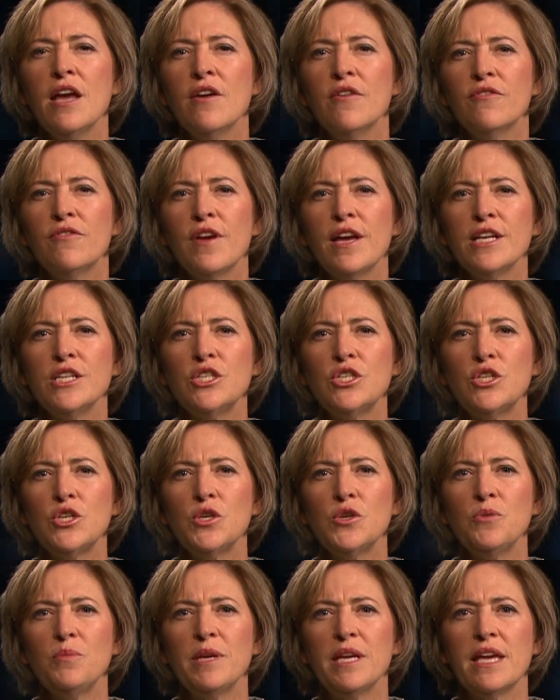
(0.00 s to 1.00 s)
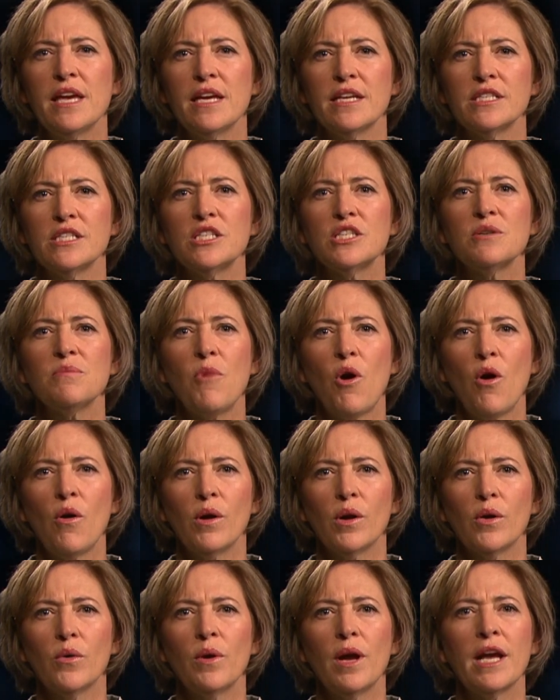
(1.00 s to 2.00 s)
Phase 2 begins
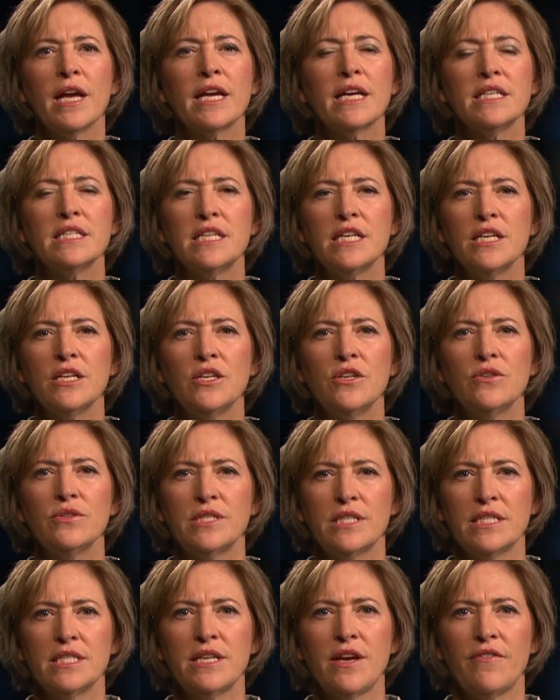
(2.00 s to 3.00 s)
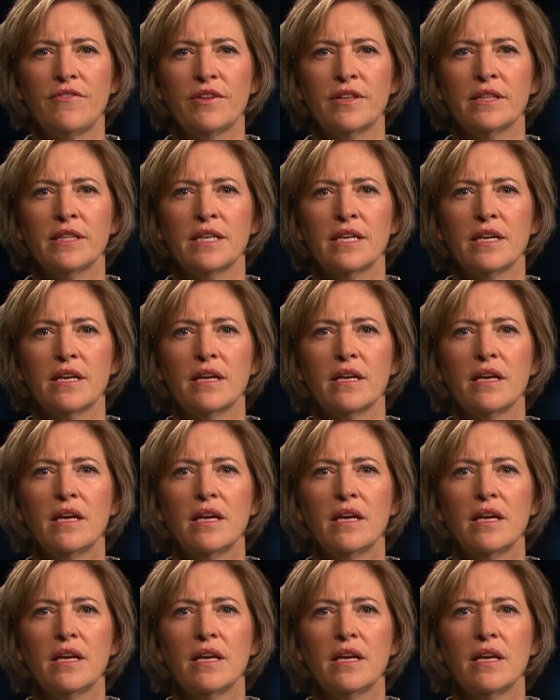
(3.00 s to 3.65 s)
tomorrow and continues indefinitely.